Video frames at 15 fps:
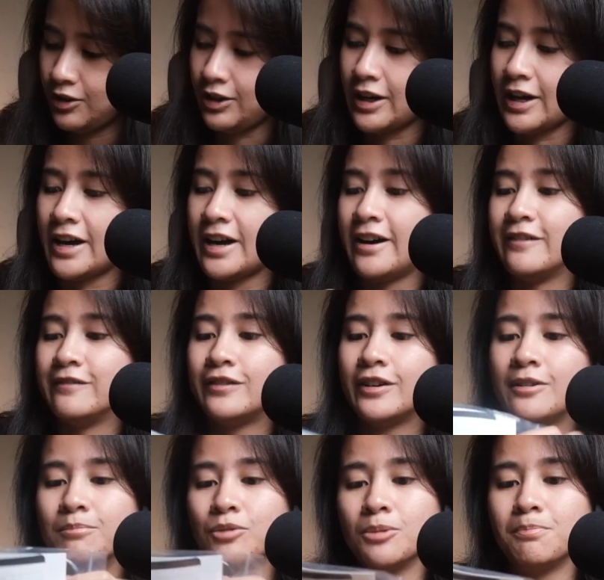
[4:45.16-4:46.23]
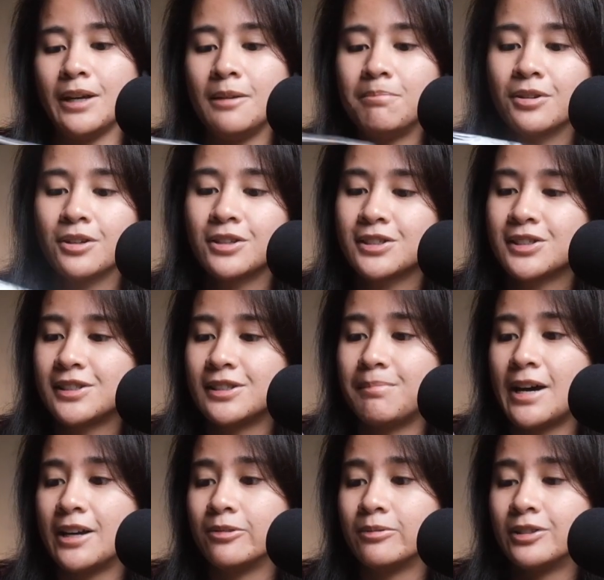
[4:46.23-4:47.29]
You have more papers, the
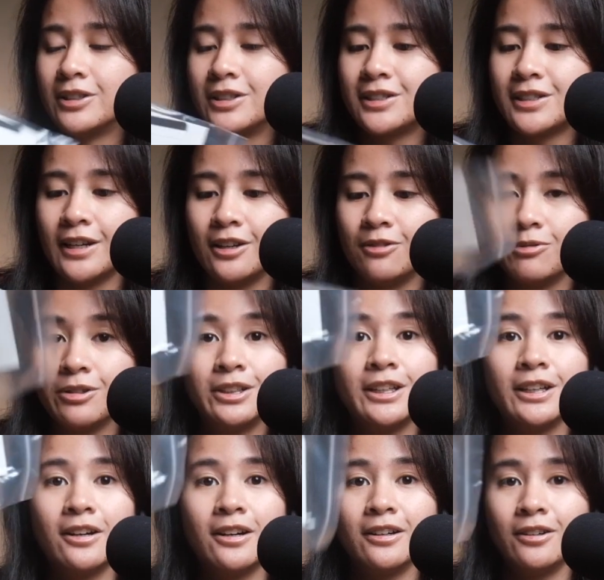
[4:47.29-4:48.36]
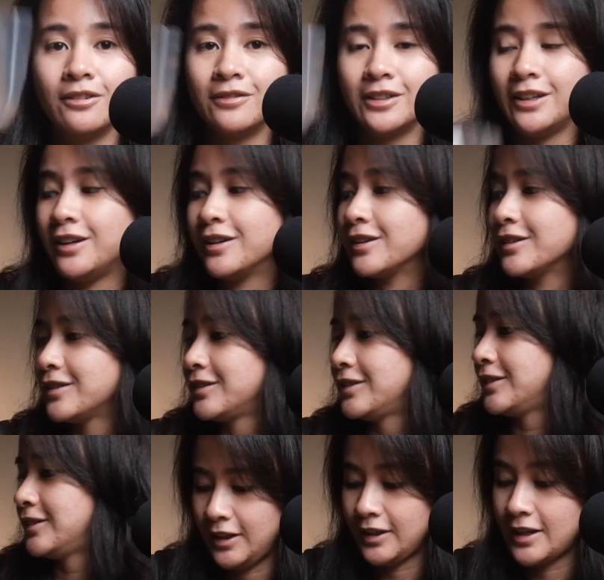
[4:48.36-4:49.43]
manuals, and warranty card over here.
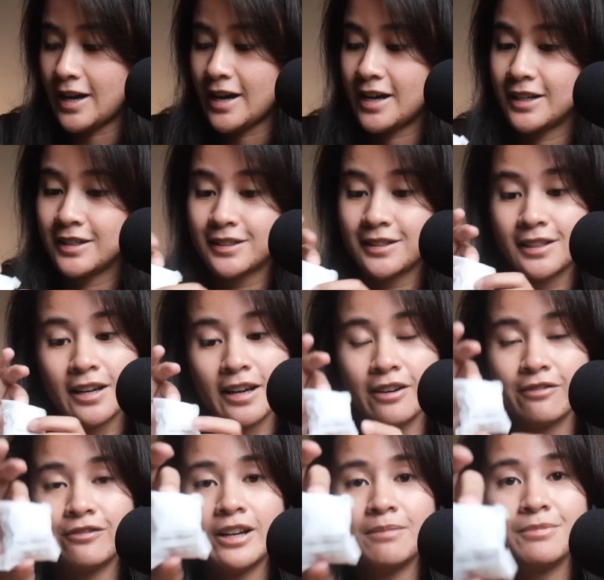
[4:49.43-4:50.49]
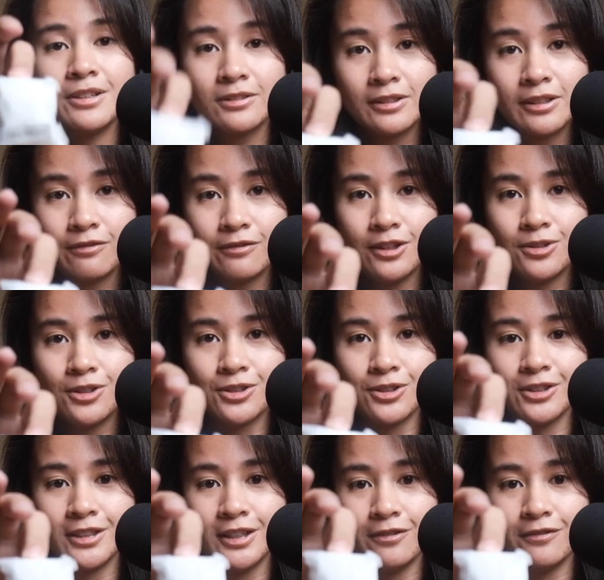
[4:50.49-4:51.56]
It has a fabric
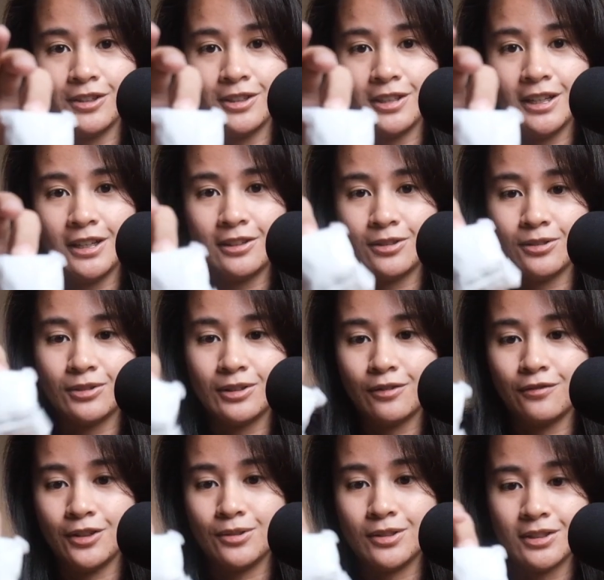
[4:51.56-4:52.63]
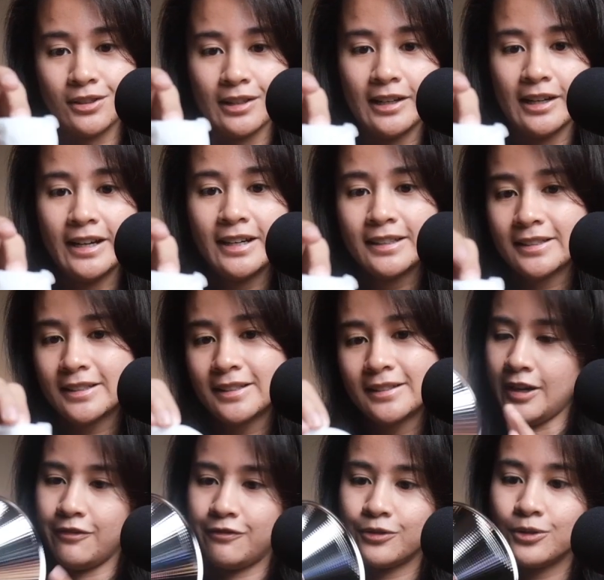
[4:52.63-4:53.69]
diffusion if you need to diffuse your light.
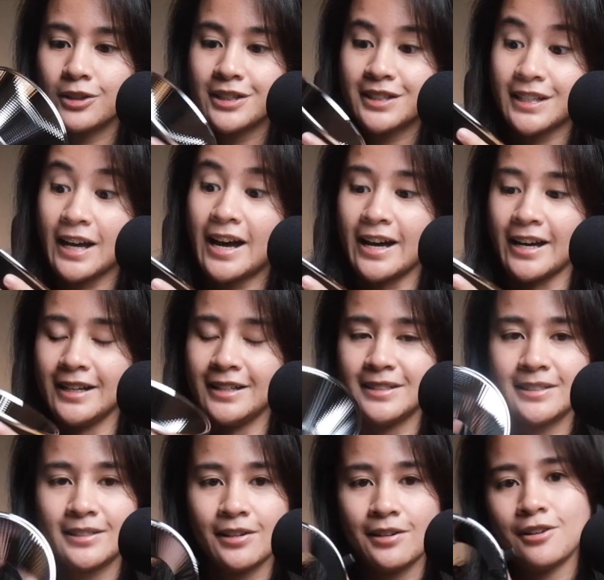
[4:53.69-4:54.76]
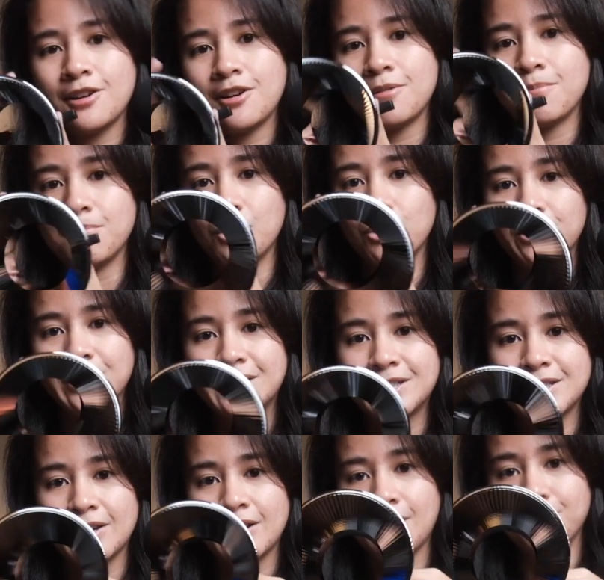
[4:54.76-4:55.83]
A full-size
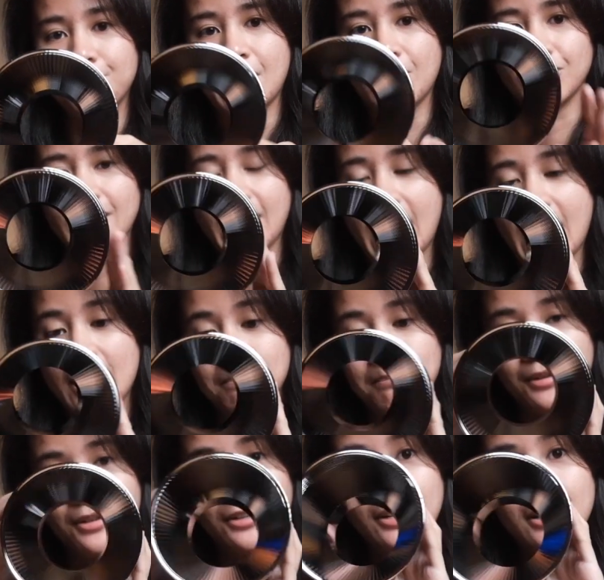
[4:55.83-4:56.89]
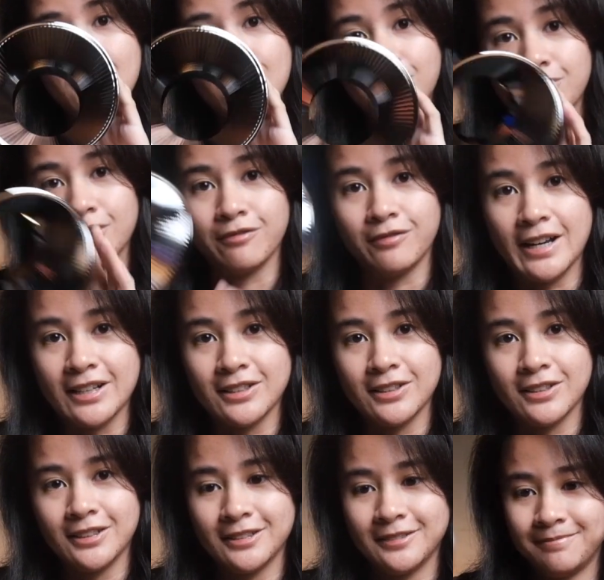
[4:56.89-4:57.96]
Bowens mount hyper
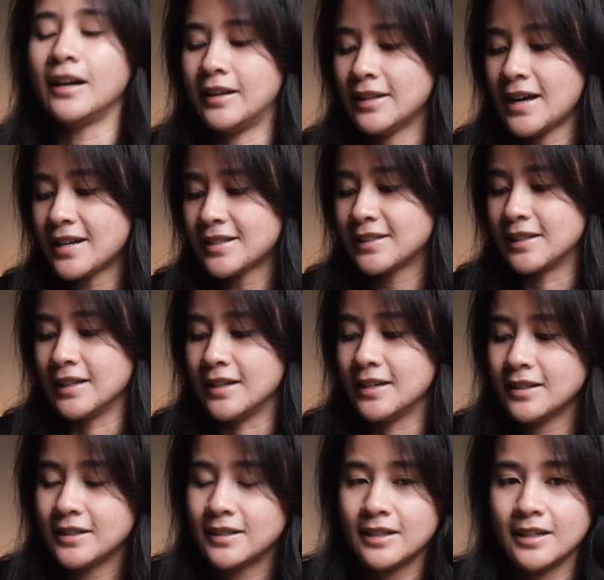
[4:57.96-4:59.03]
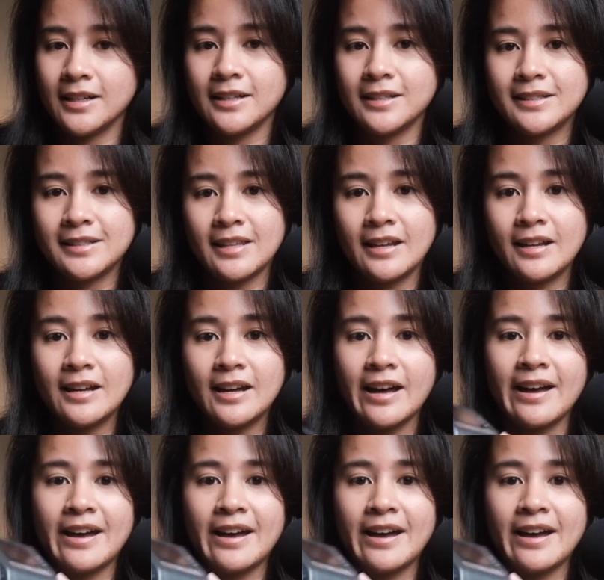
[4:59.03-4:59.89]
reflector. And lastly is the